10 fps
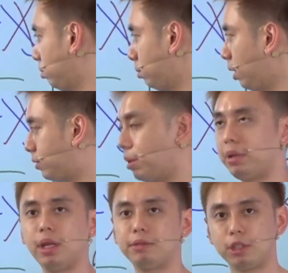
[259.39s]
If
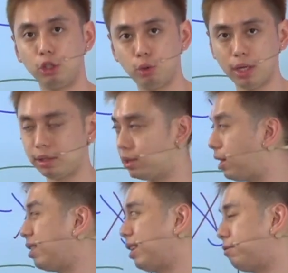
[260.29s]
somebody lives in the US, it's
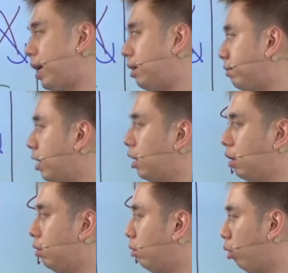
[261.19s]
$7.95.
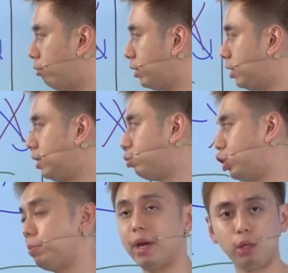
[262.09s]
Overseas, we
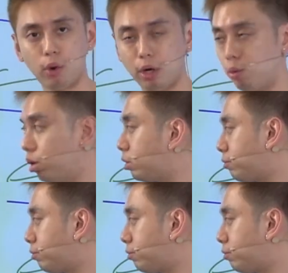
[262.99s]
ship anywhere in the world, it's